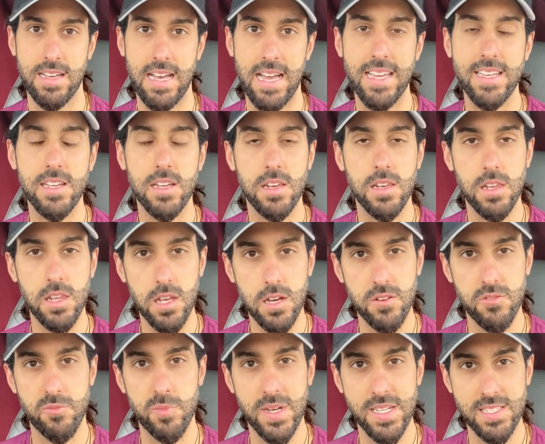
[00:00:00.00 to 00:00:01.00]
I can
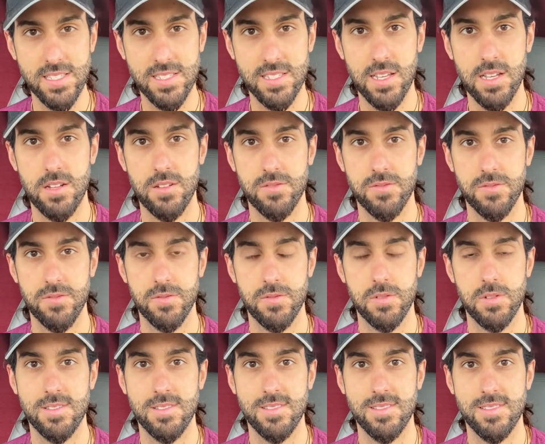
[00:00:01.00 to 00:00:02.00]
love myself
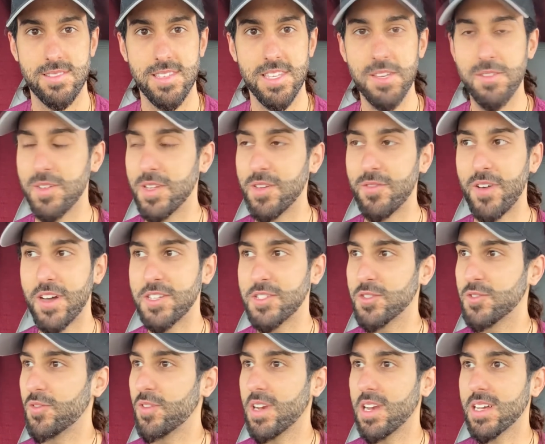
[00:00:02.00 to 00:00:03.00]
even if I
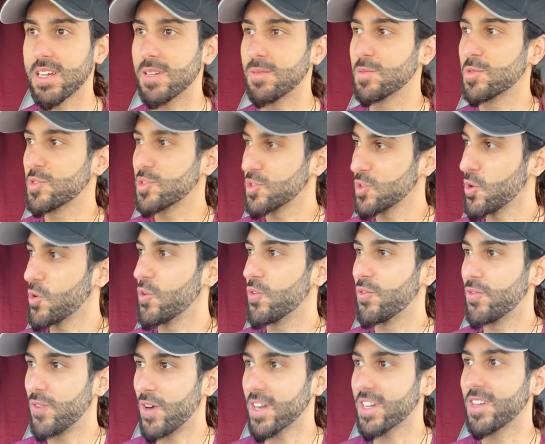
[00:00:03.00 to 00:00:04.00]
just feel like I'm so
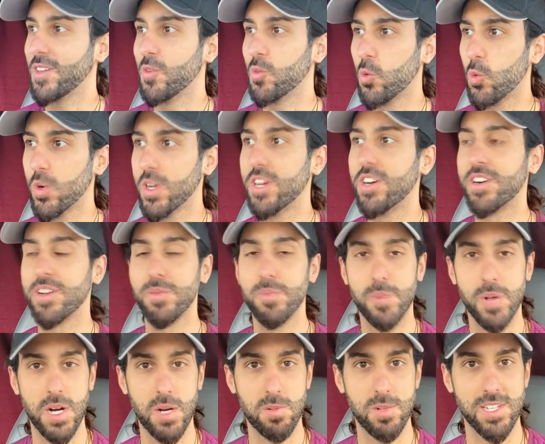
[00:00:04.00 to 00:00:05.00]
fucking weird in
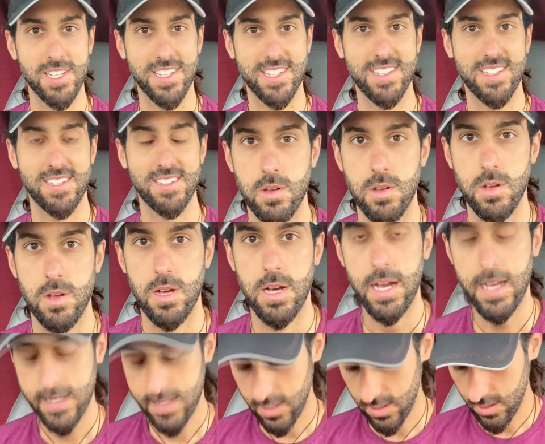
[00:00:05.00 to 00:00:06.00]
public.
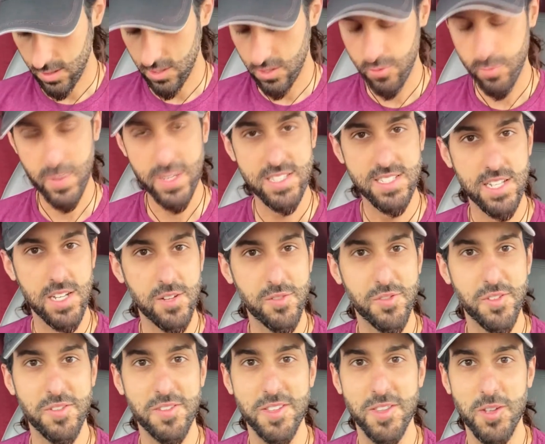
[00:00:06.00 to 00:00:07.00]
I can love
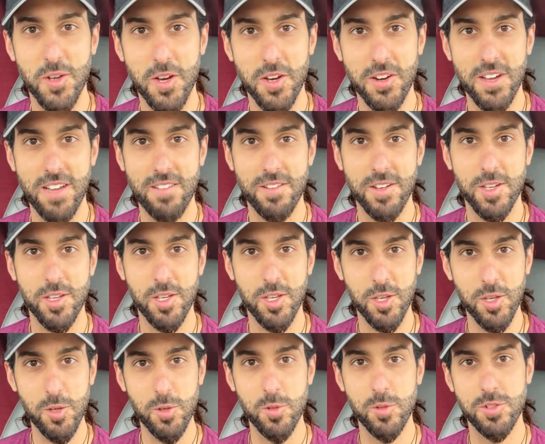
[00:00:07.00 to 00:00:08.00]
myself even though I don't have a
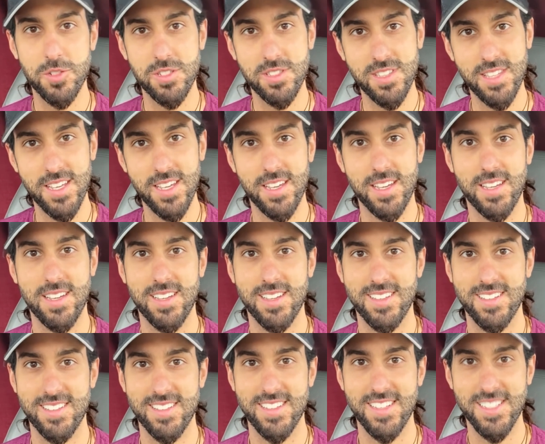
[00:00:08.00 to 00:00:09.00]
huge dick.
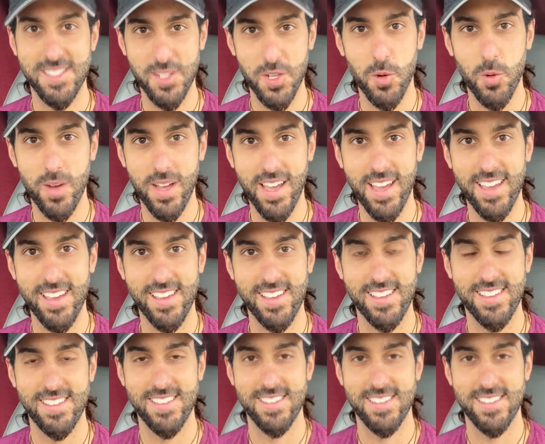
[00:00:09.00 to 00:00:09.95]
It's okay.